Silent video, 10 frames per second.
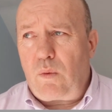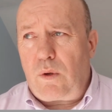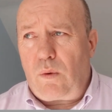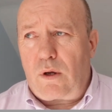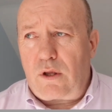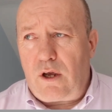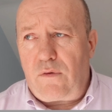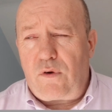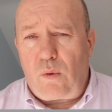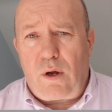We worked
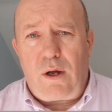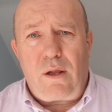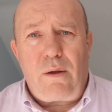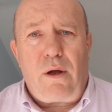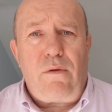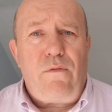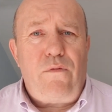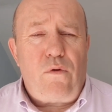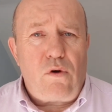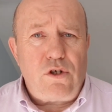there for a while.
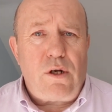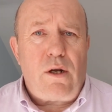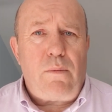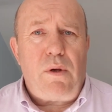Unfortunately,